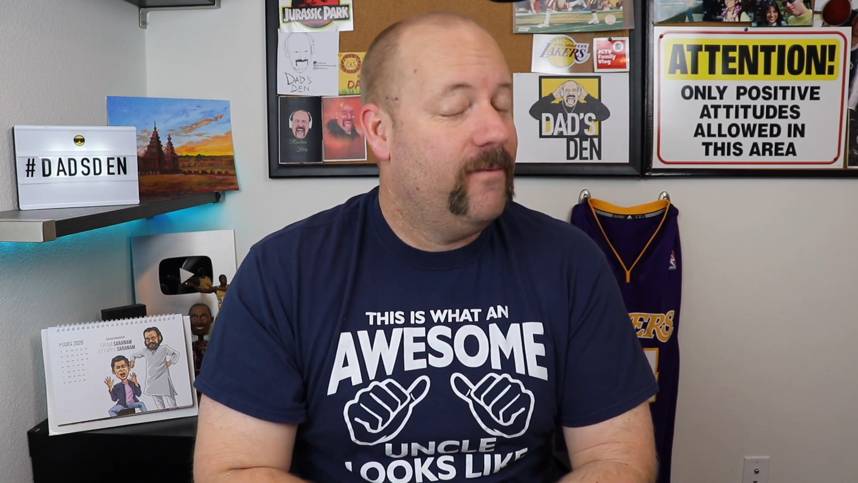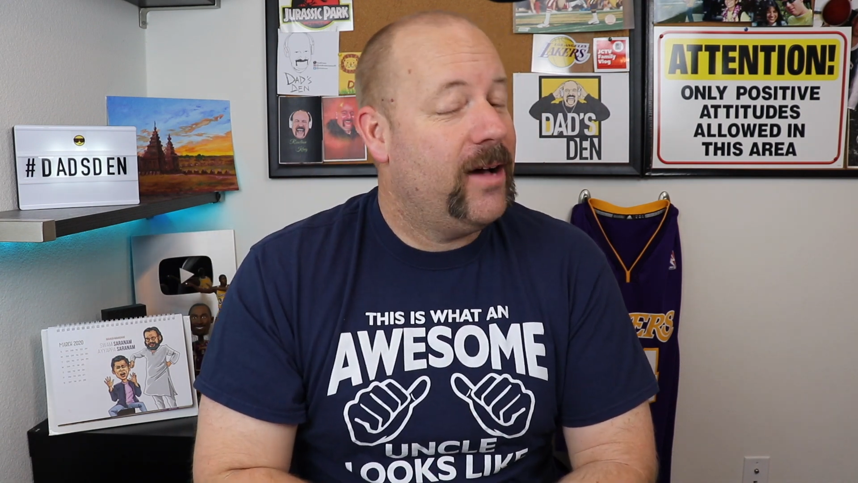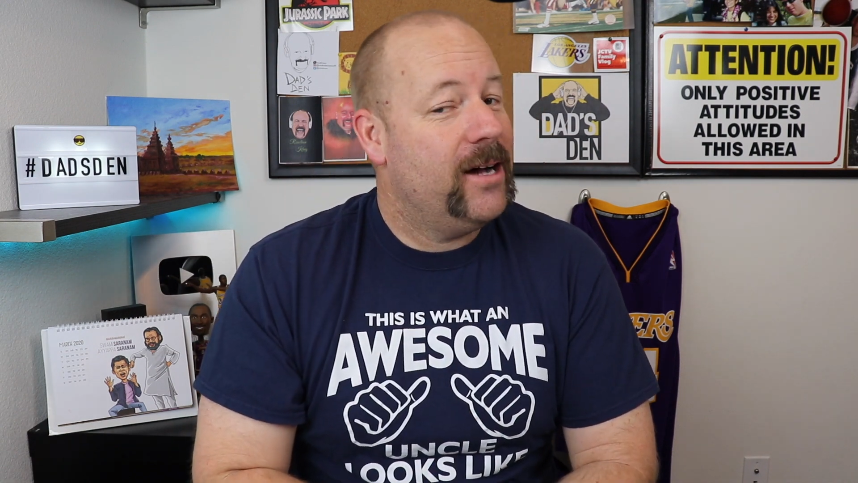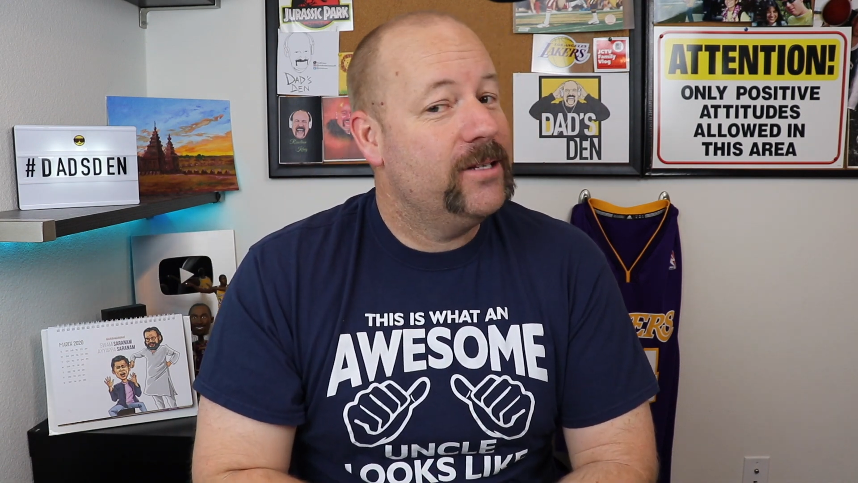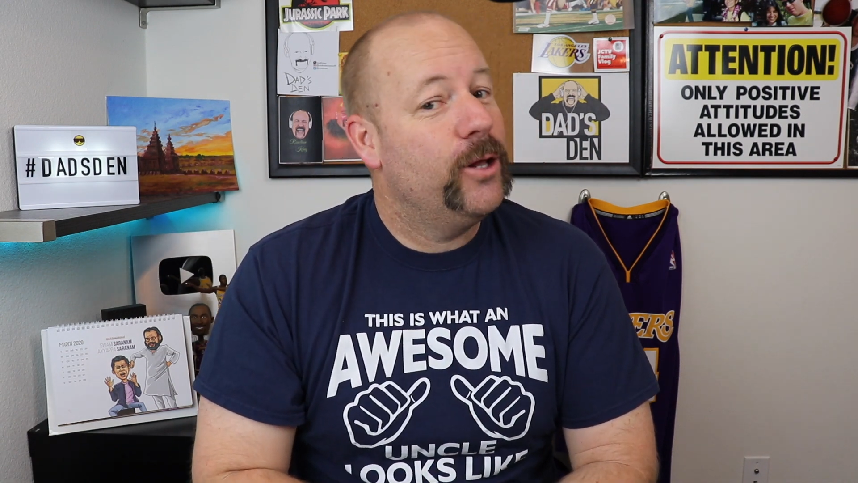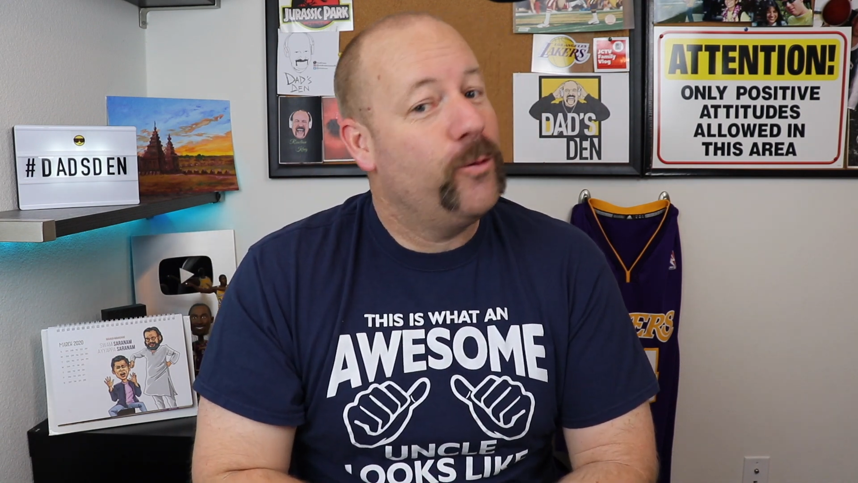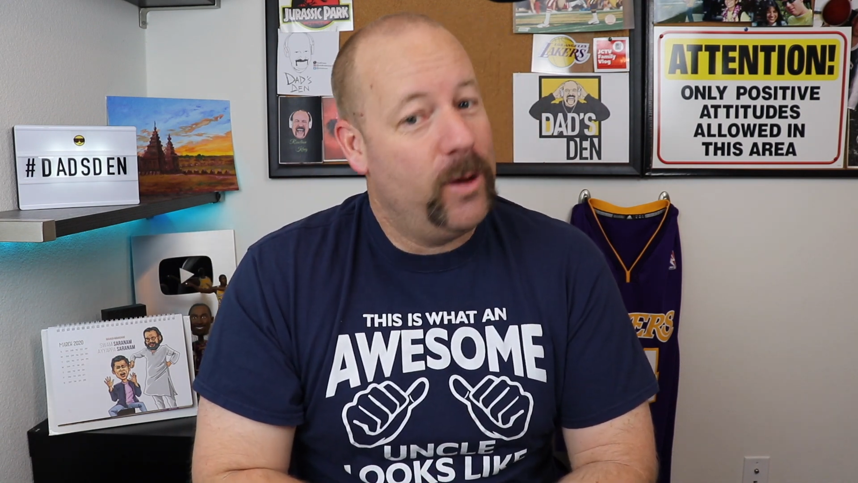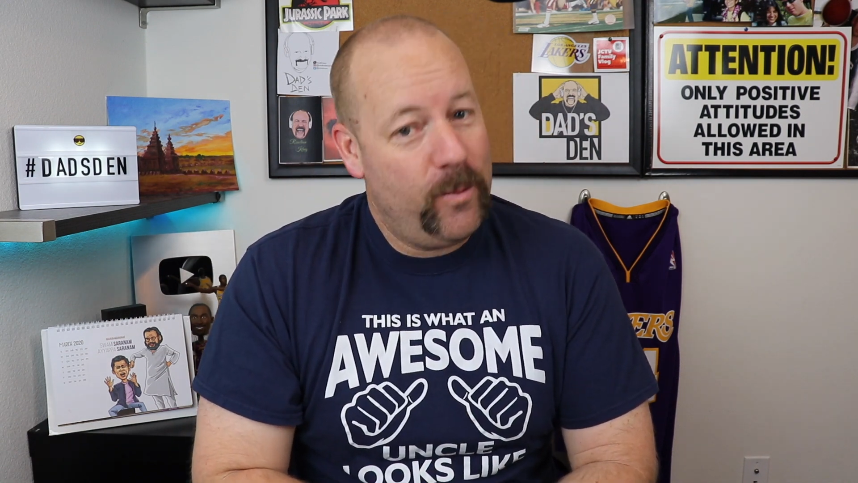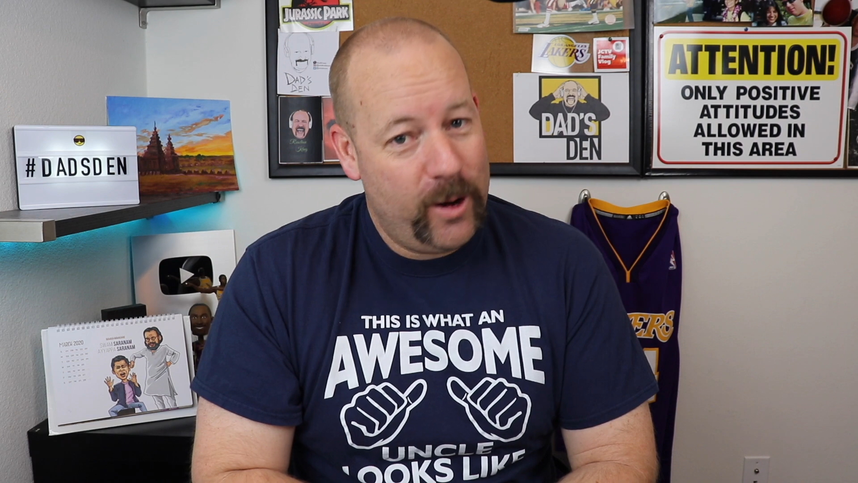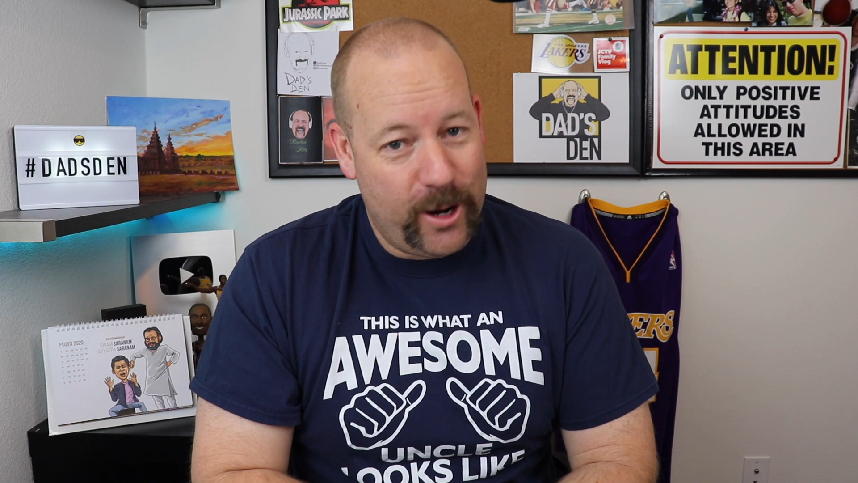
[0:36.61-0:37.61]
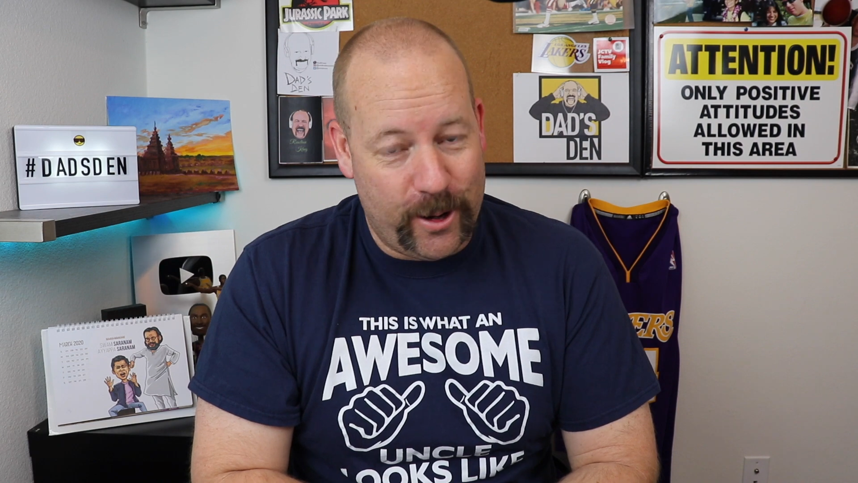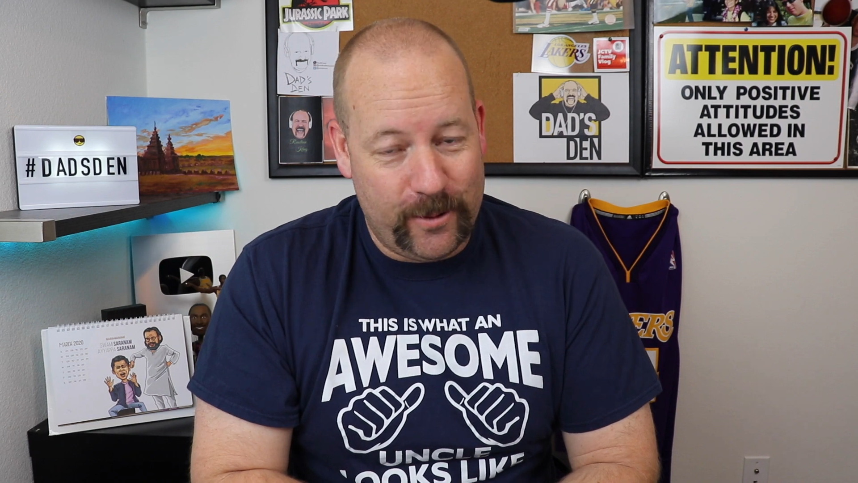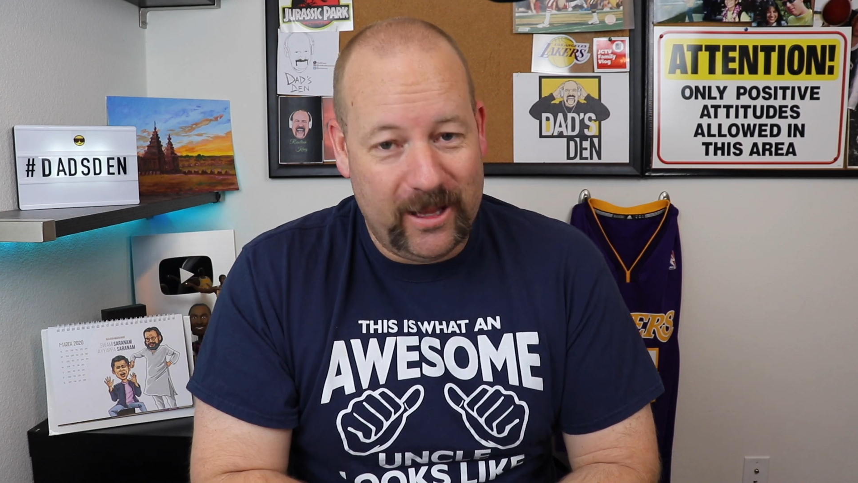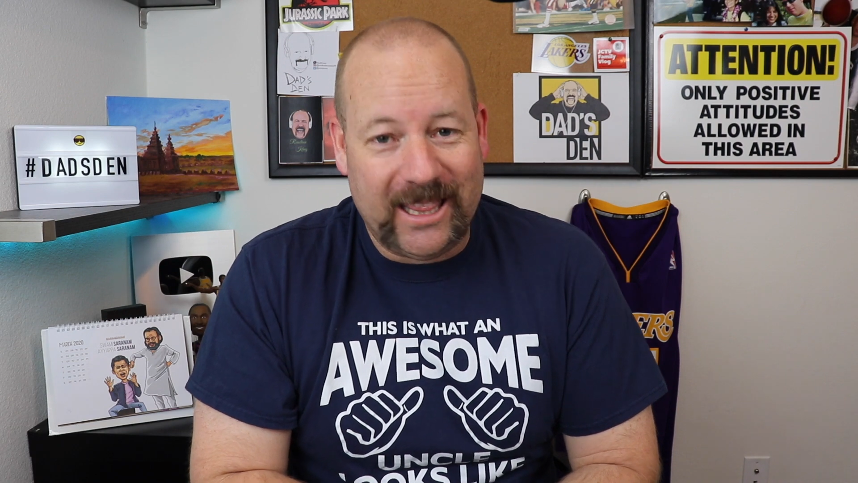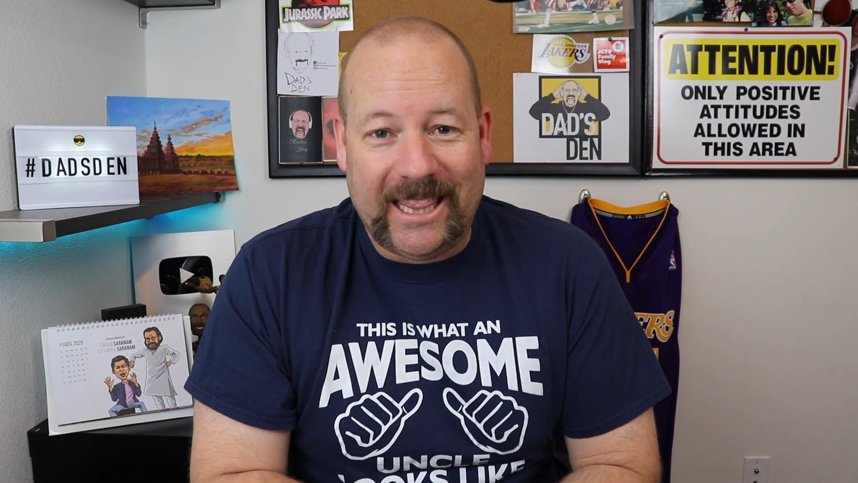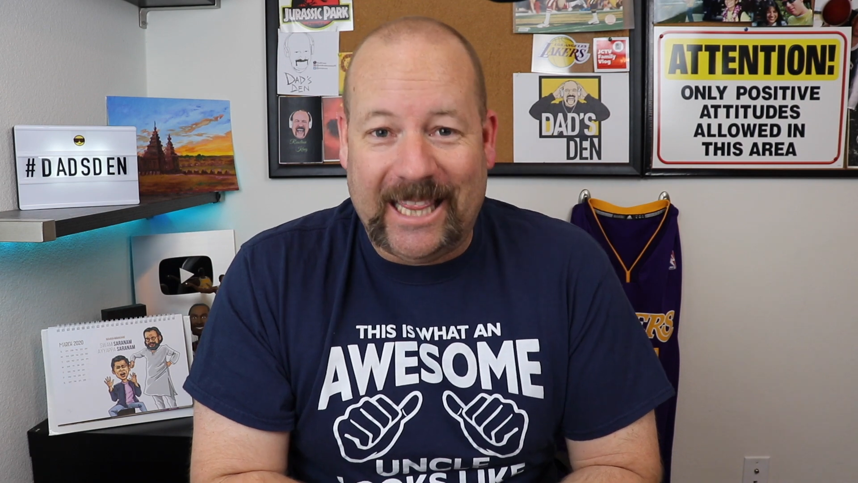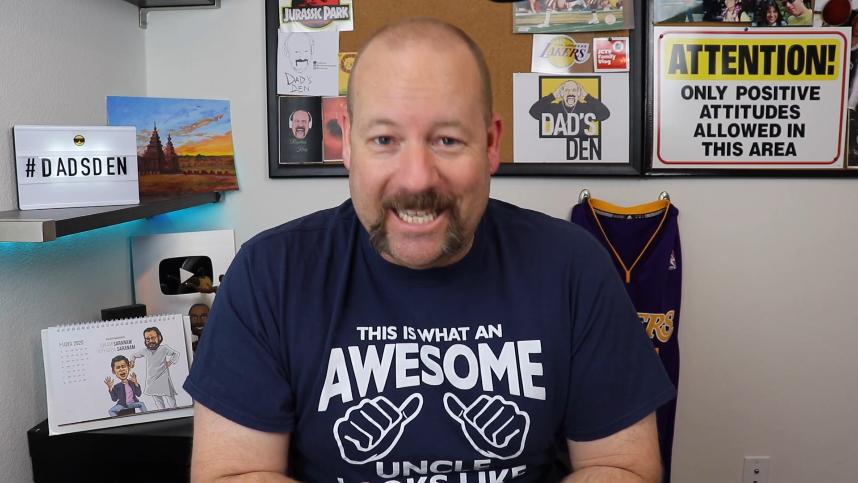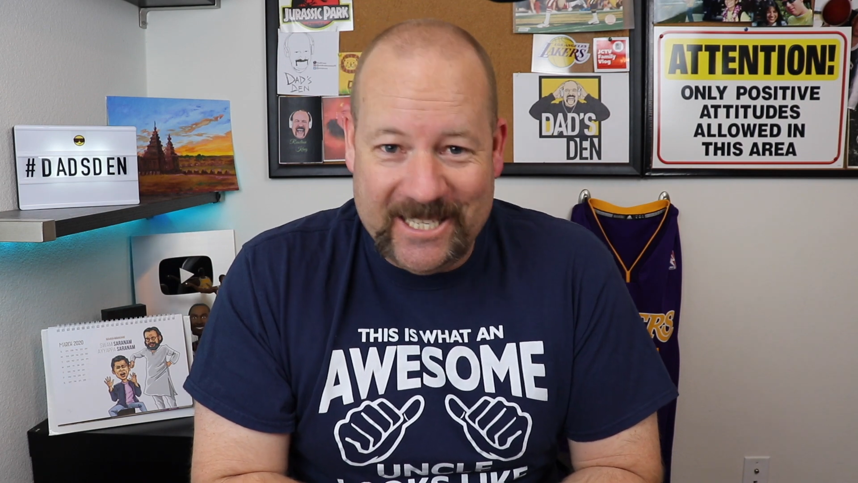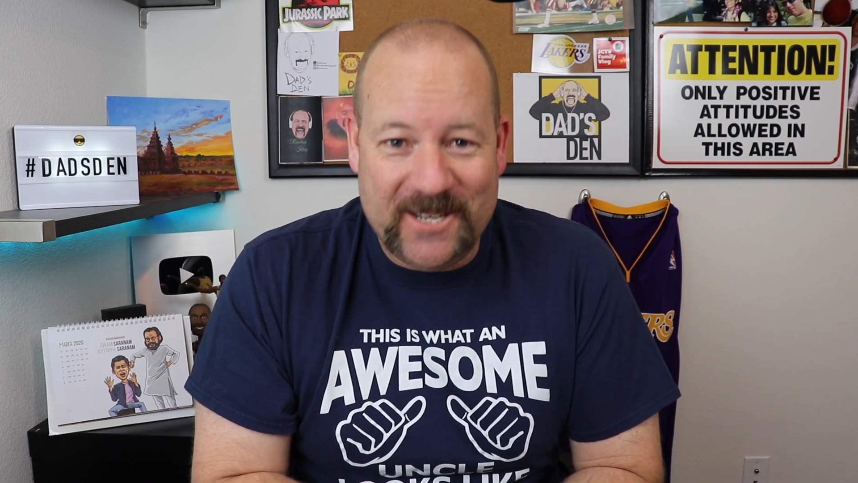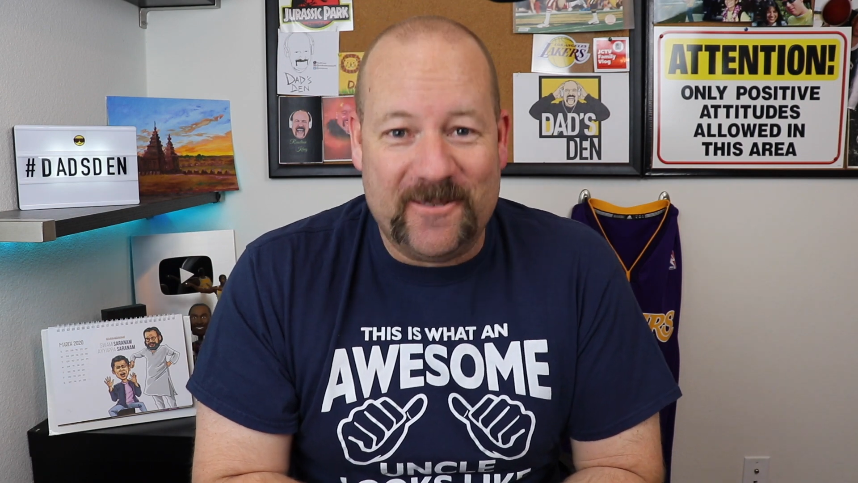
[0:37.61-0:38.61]
Box 3.0.
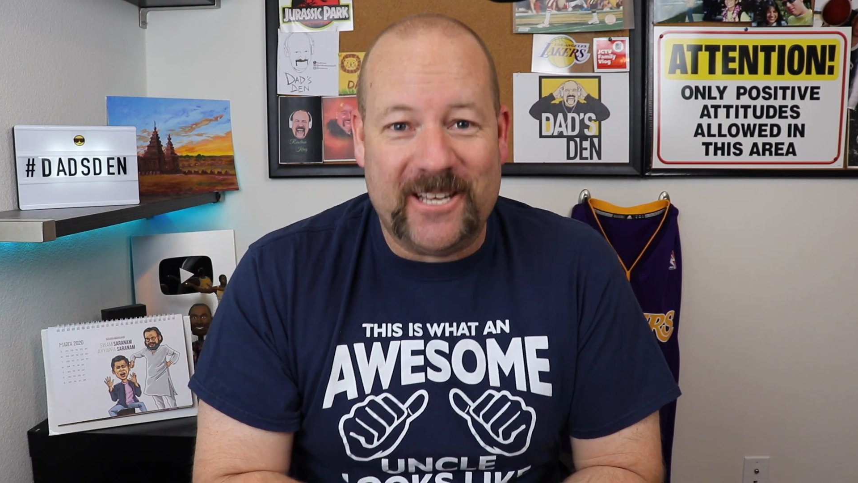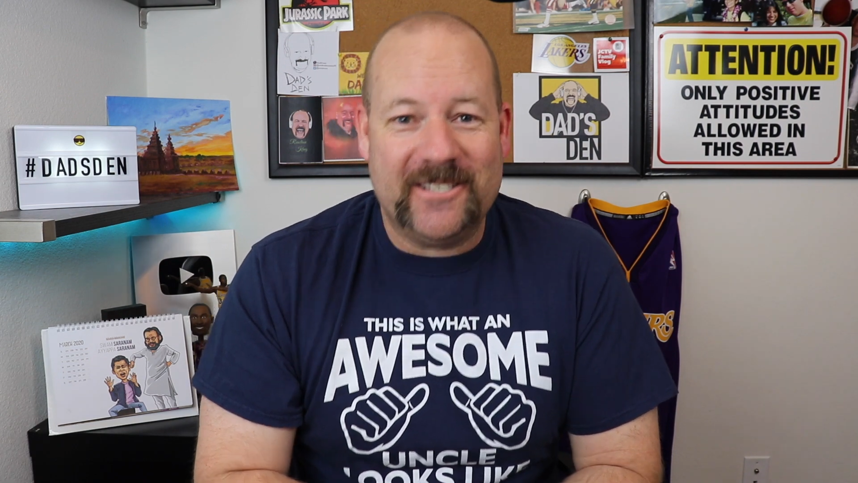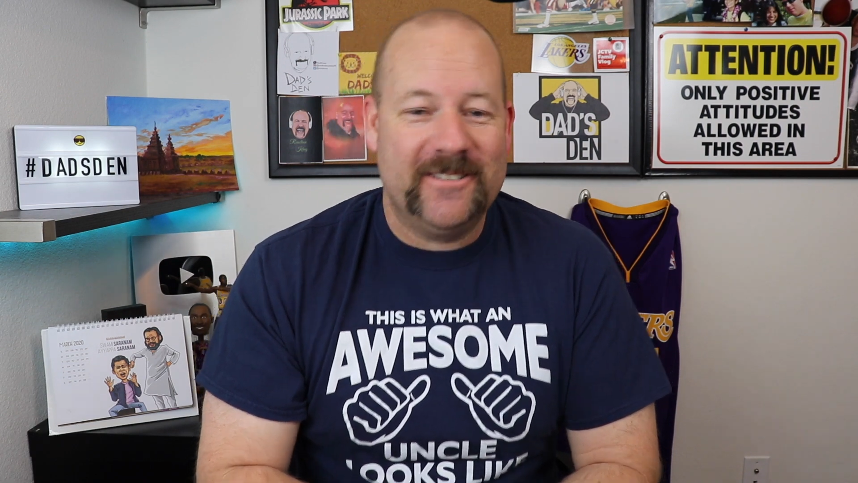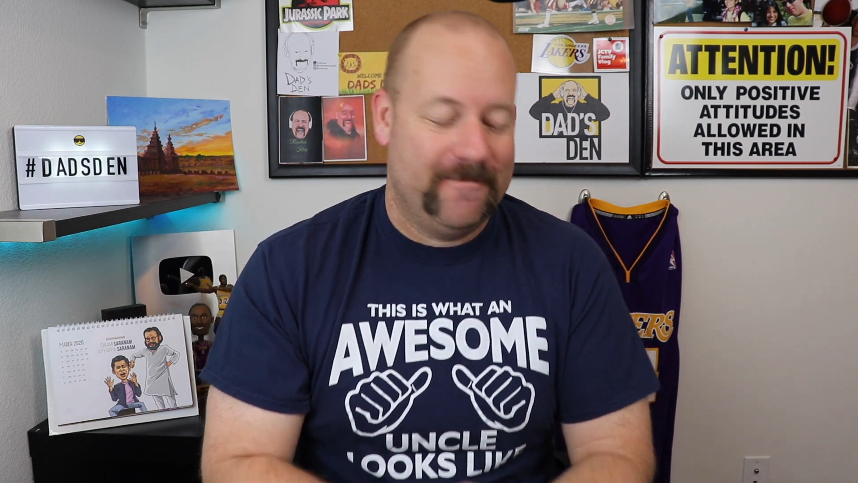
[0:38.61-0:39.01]
Let's do this.